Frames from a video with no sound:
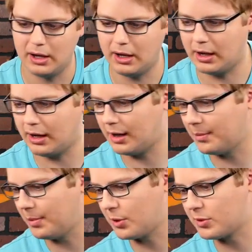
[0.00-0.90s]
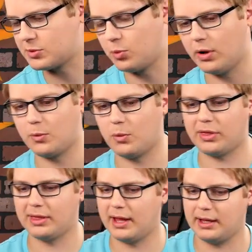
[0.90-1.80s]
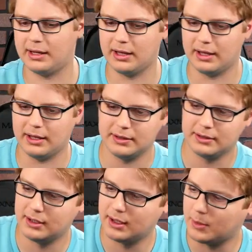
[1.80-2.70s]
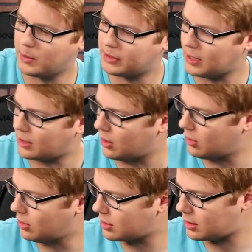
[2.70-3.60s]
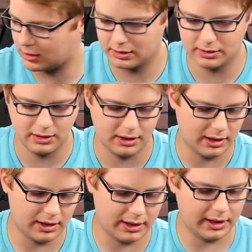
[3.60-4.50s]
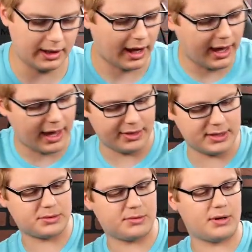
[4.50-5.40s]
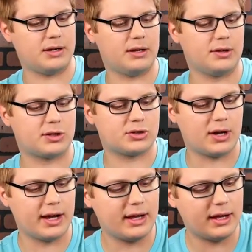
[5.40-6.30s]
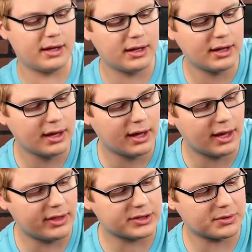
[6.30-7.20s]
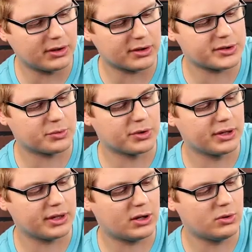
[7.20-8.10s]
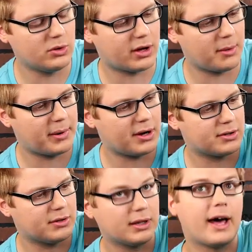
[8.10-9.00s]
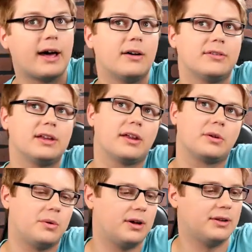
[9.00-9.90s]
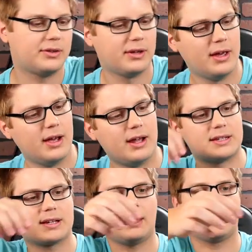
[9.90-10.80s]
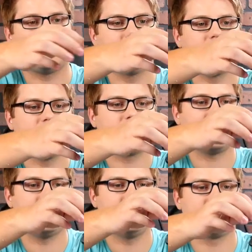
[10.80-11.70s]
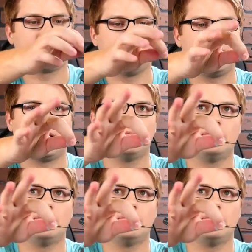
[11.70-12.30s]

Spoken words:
There was one with like a hook on it. Yeah, this one right here, the Trident. And this one looks really cool compared to a lot of the other ones. And it's got like a little hook on it for like